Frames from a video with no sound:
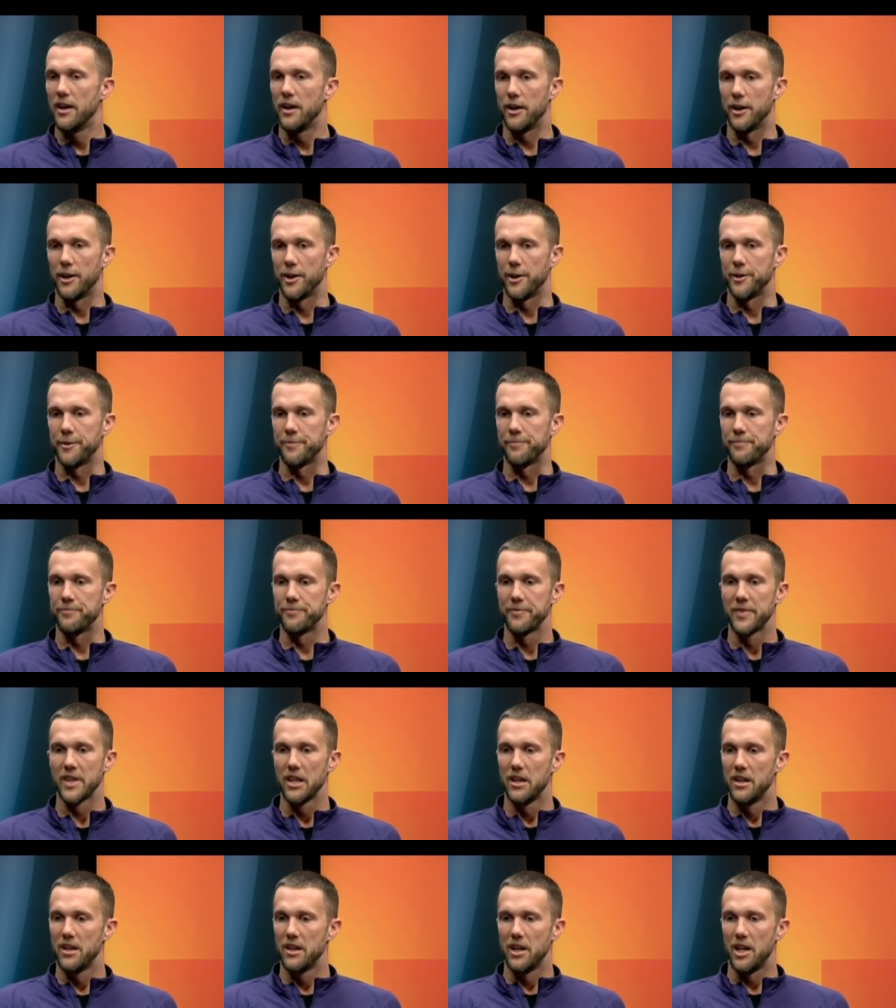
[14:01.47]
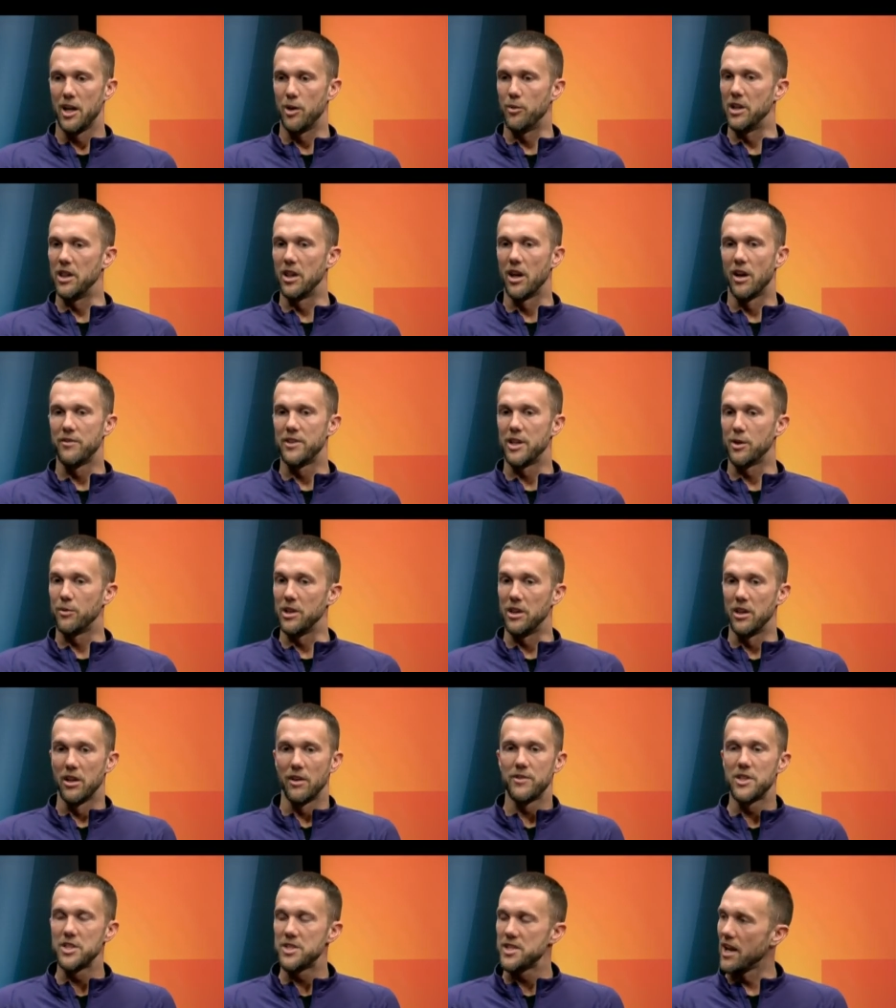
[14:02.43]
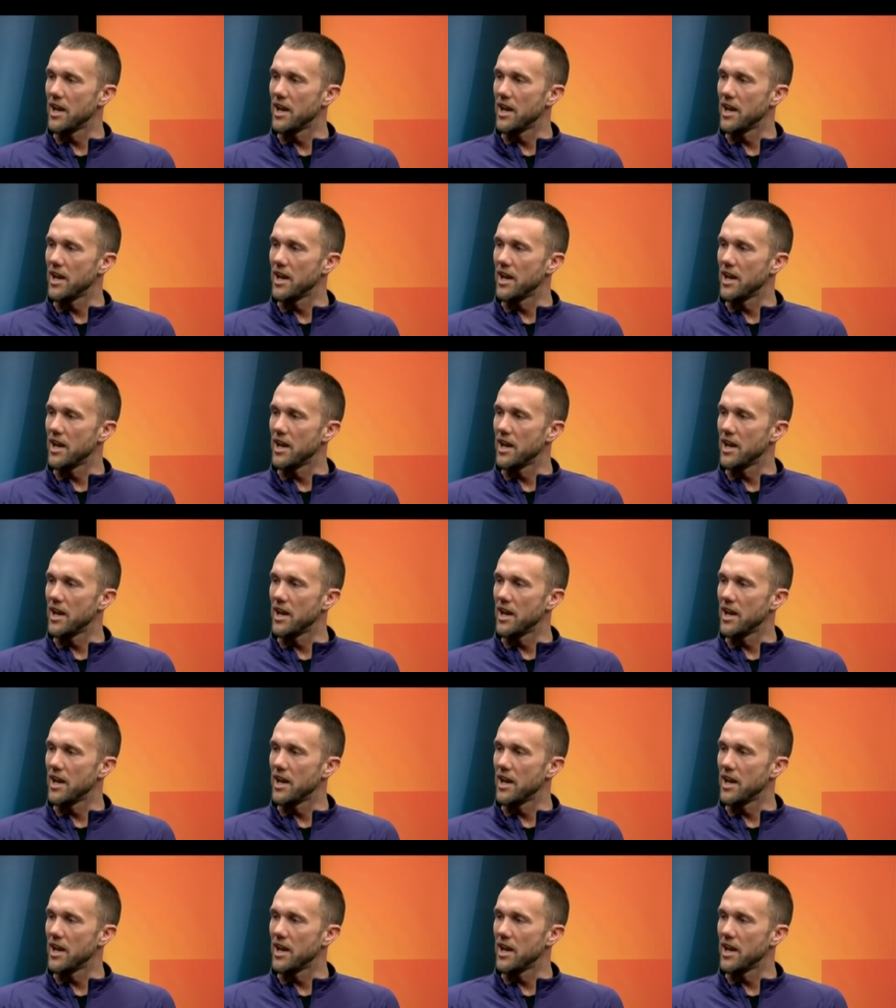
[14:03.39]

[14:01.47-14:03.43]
Um, and we loved it. We loved the